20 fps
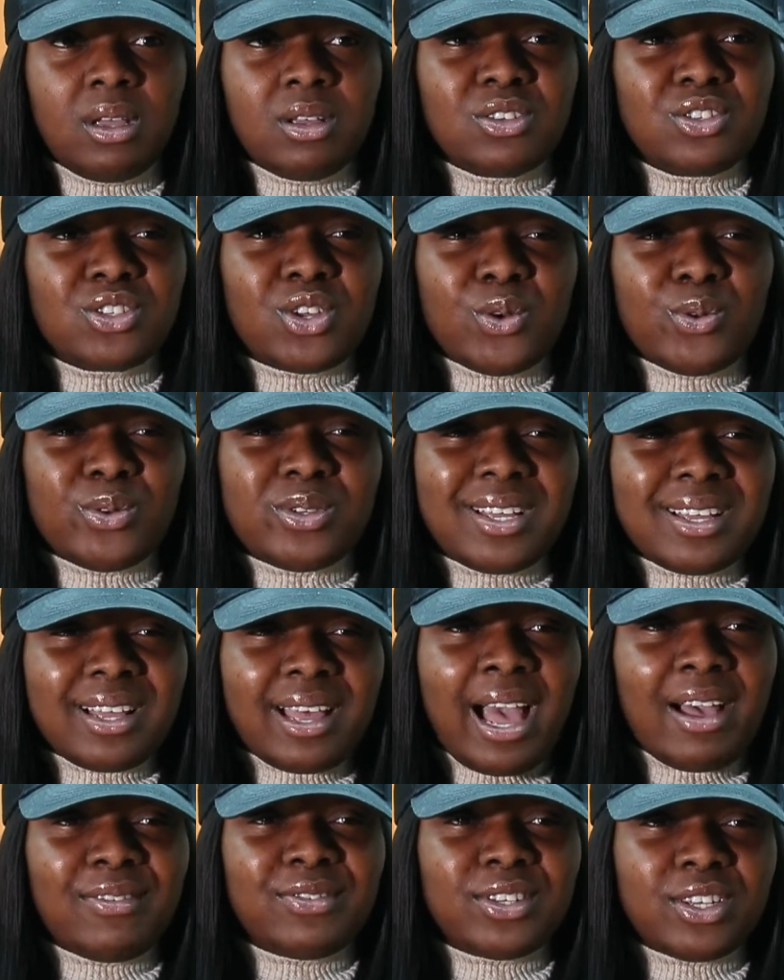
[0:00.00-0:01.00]
So to
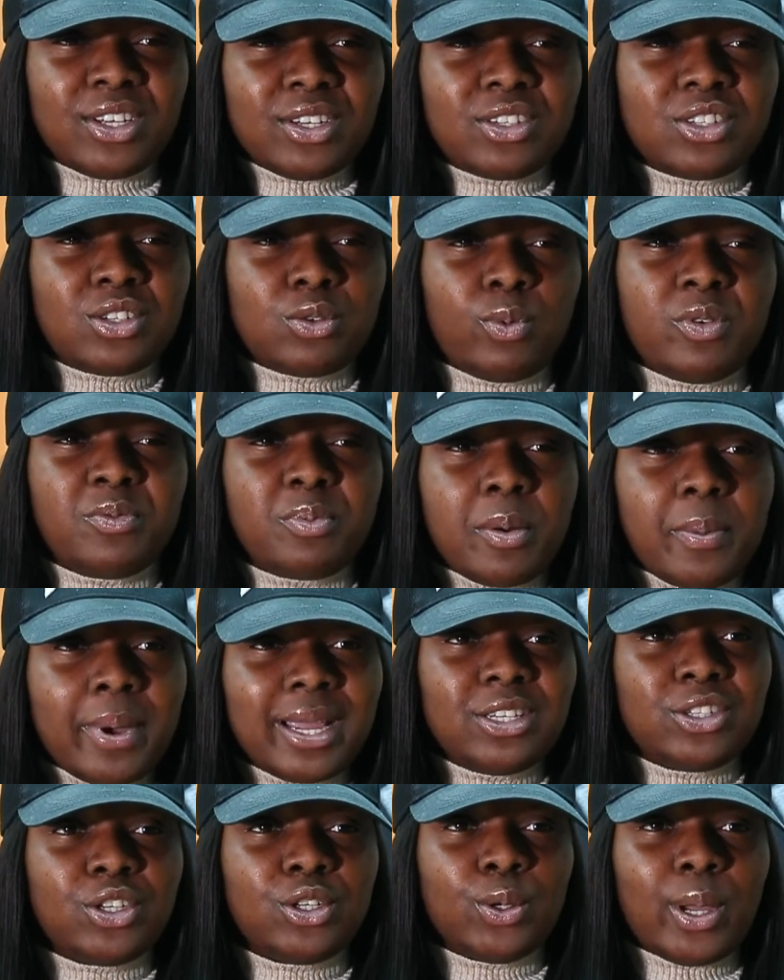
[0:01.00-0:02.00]
have to, with probation,